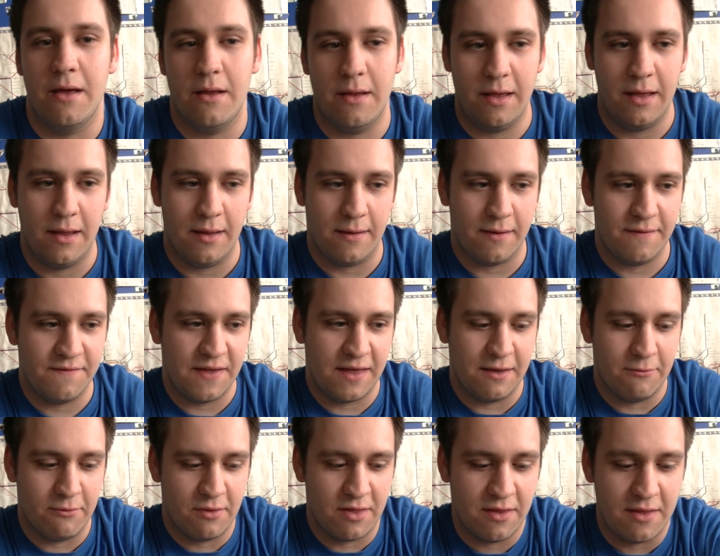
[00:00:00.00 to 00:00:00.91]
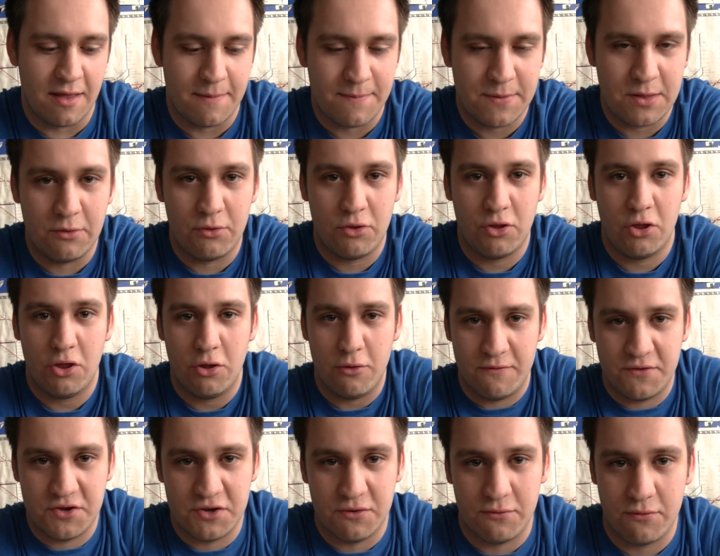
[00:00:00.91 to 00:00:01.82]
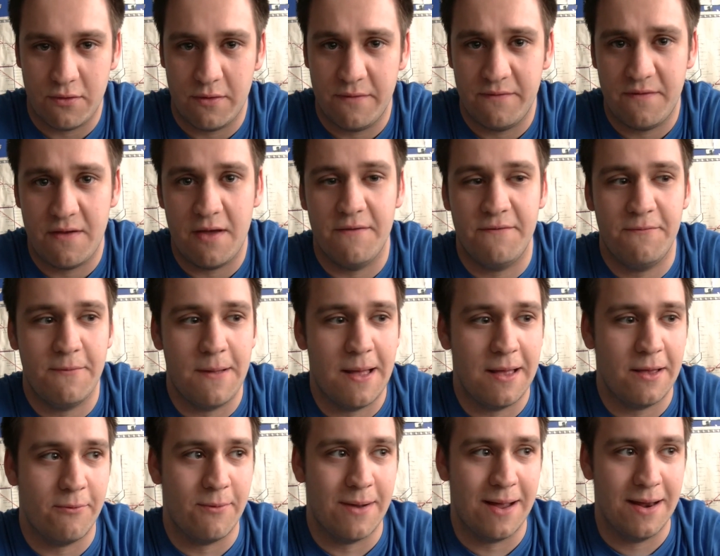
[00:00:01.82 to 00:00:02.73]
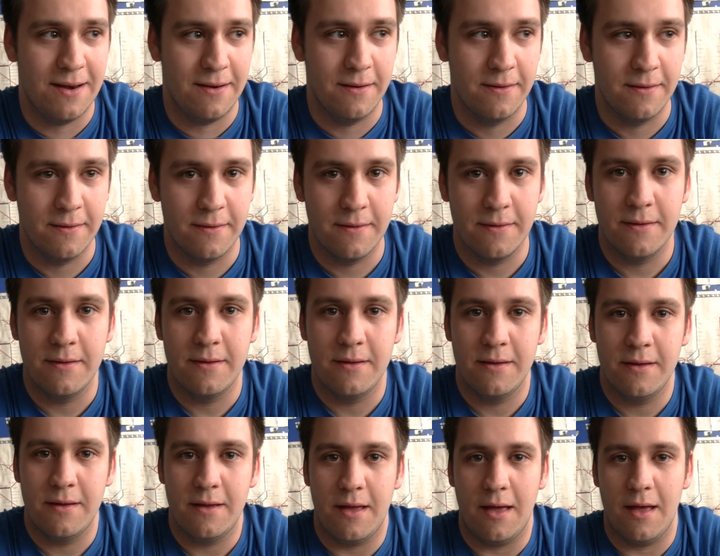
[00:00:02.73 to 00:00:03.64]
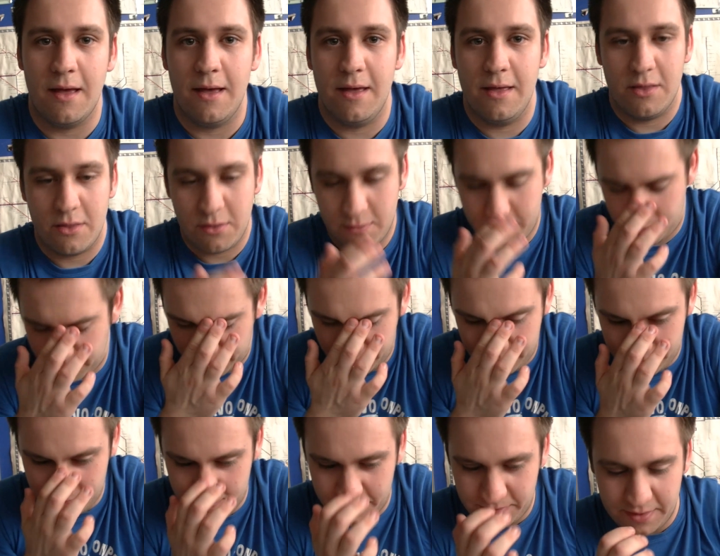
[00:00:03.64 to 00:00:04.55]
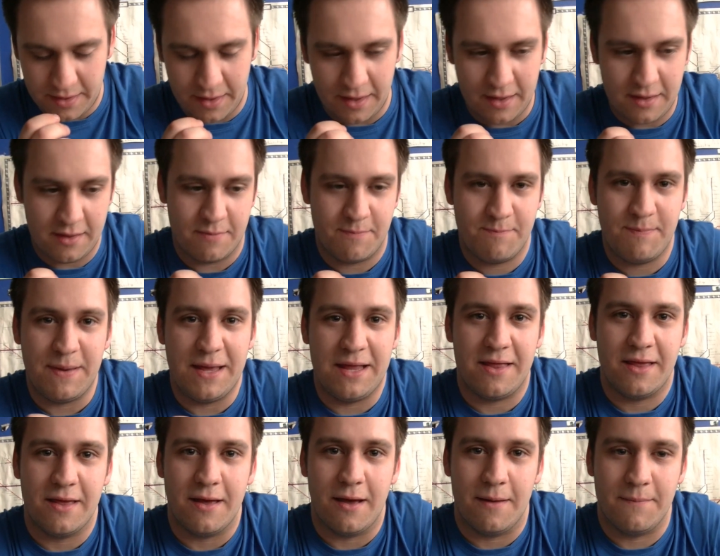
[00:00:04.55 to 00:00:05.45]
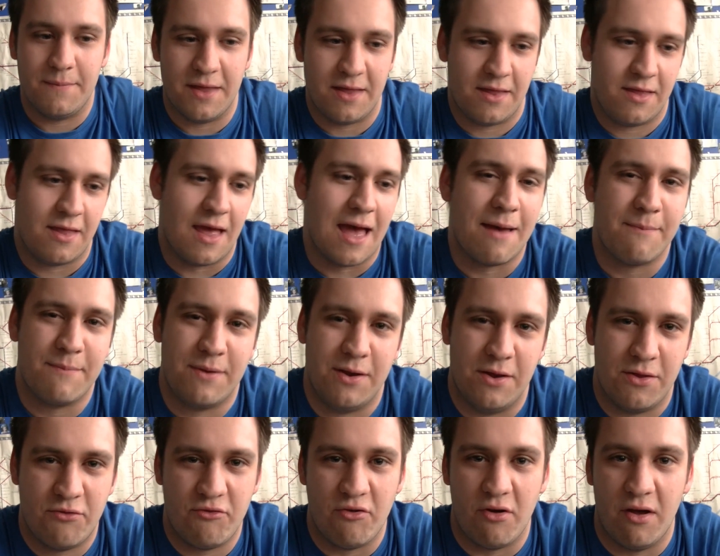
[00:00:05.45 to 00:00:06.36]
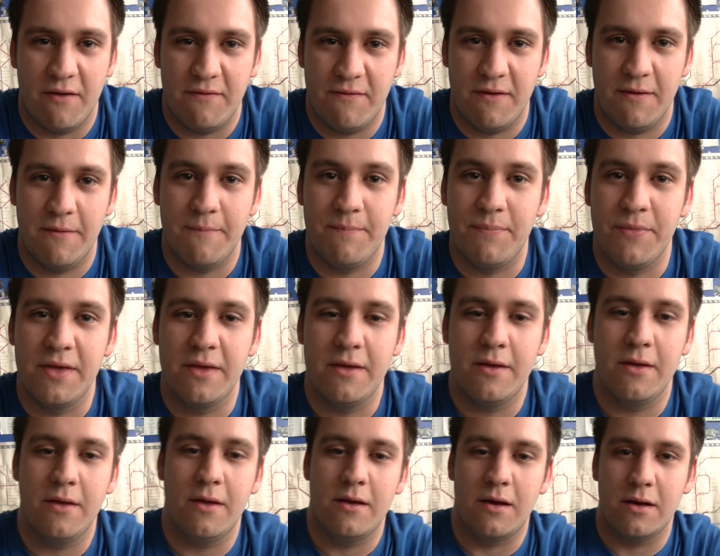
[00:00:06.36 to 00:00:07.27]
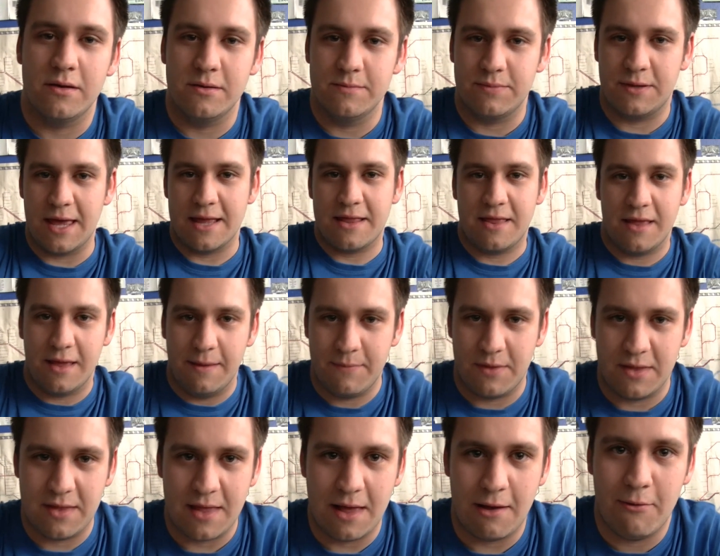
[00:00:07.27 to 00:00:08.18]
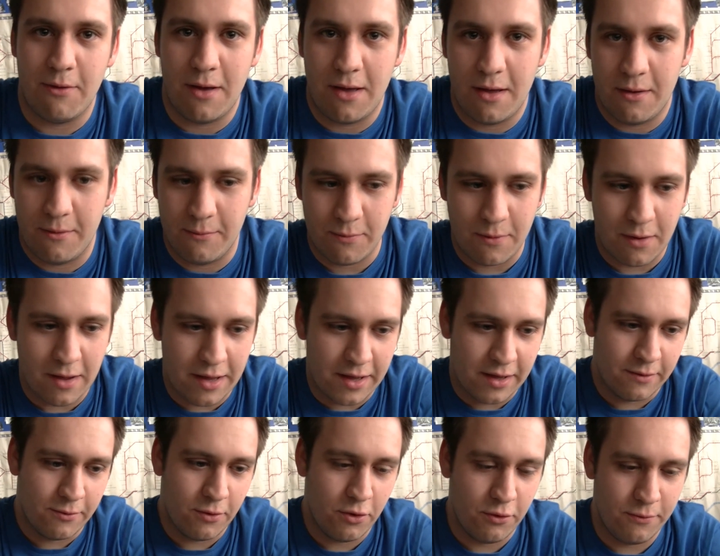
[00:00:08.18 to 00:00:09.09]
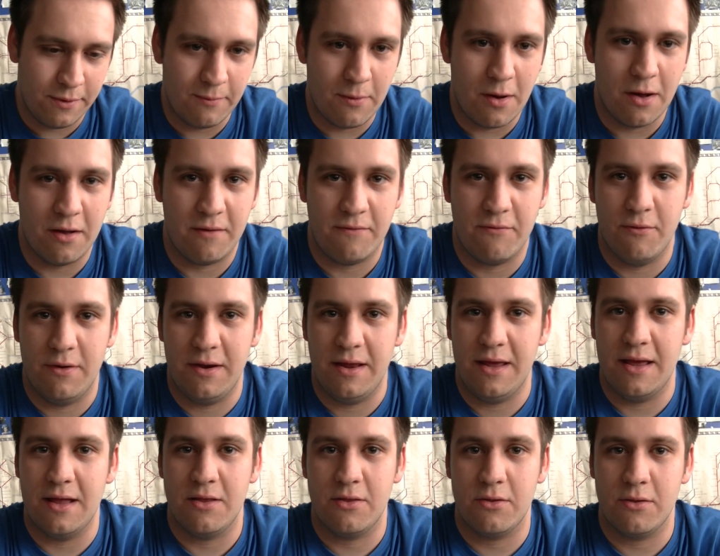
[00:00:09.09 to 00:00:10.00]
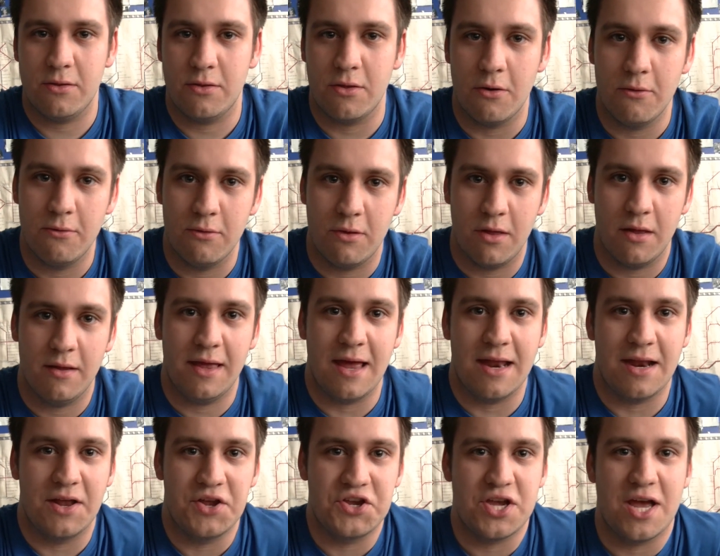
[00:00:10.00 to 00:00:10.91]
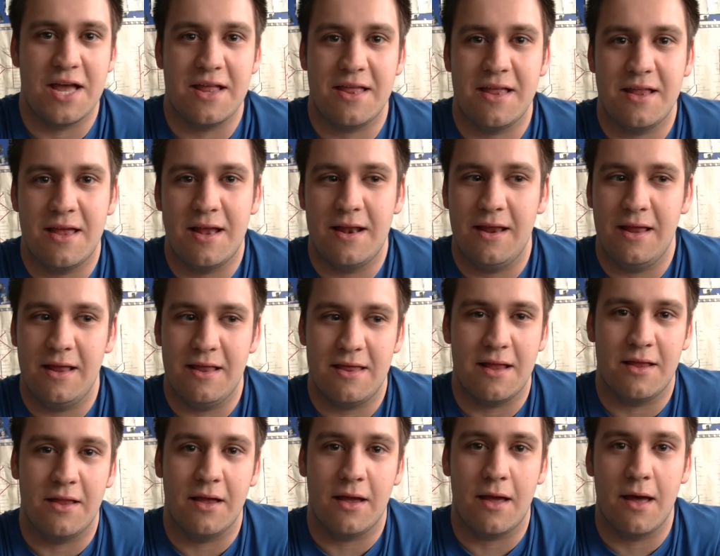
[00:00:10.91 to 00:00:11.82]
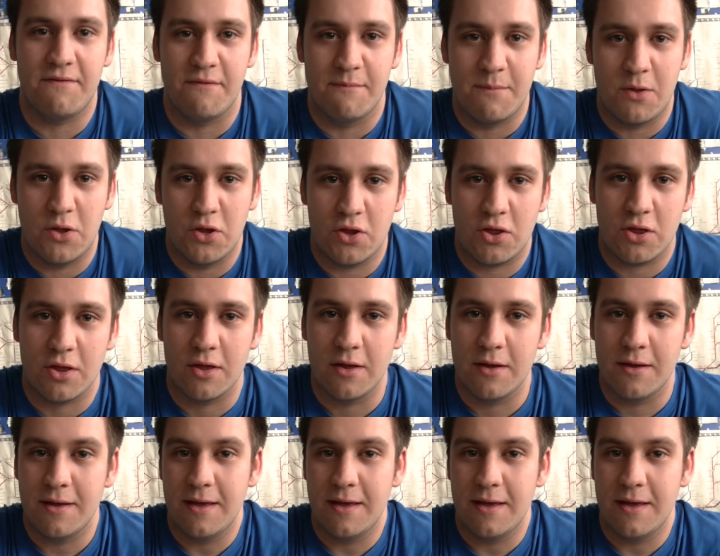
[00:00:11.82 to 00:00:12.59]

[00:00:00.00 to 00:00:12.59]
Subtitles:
I think it was in episode 2 of Children of Earth, where Gwen is beating up this ambulance driver, getting him to tell her who he worked for, and he had told her the NHS, and then he said the government.